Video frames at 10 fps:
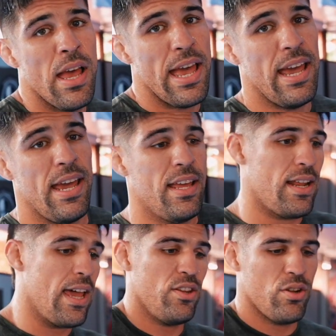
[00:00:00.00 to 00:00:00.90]

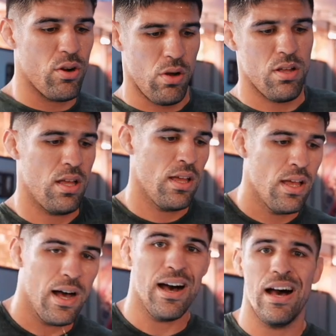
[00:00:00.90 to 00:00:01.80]
and you know,
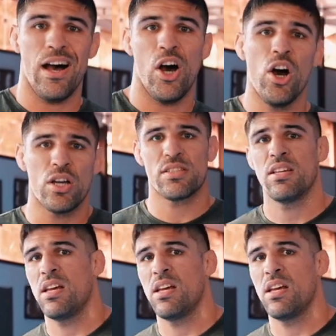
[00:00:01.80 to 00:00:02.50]
hooks